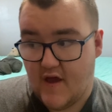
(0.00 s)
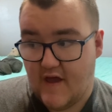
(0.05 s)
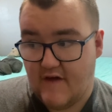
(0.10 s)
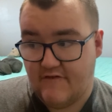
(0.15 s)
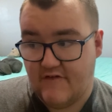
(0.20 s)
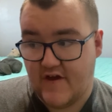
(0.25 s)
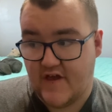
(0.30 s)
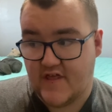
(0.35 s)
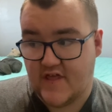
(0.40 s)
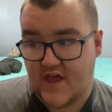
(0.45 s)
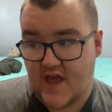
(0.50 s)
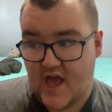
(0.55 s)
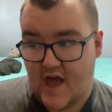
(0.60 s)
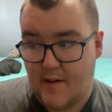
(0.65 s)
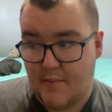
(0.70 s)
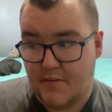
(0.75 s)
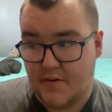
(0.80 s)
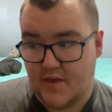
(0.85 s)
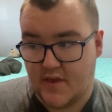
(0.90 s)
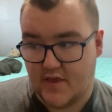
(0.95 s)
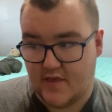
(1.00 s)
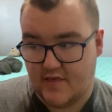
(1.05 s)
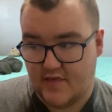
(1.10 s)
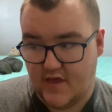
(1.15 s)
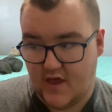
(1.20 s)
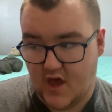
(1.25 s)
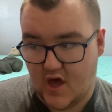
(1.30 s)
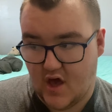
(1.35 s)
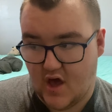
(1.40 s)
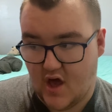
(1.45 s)
if anything happens to
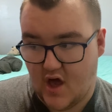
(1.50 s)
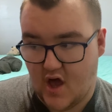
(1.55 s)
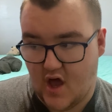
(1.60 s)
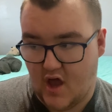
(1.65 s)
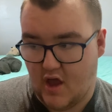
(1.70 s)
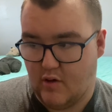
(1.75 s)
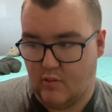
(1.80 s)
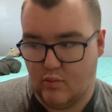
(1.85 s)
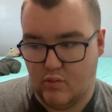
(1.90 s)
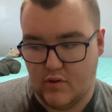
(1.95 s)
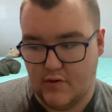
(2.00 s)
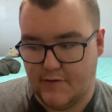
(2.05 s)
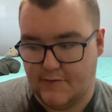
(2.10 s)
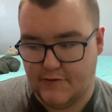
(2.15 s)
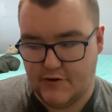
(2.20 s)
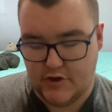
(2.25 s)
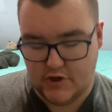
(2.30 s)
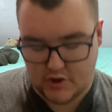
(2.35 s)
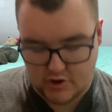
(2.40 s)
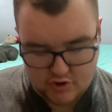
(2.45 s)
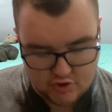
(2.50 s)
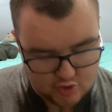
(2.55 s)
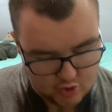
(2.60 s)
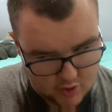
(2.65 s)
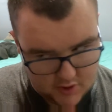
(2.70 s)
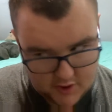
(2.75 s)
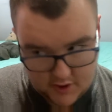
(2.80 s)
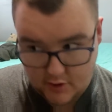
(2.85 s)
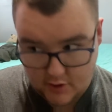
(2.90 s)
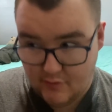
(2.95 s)
Thea, I would
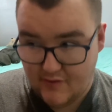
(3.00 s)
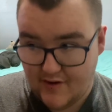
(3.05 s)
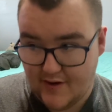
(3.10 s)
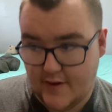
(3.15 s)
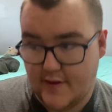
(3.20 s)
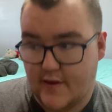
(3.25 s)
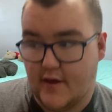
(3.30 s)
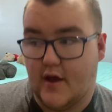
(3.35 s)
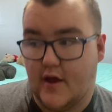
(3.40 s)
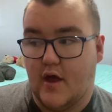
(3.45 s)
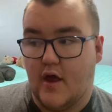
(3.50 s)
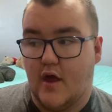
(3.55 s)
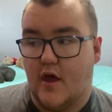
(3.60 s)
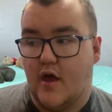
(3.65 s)
destroy you, and he's like.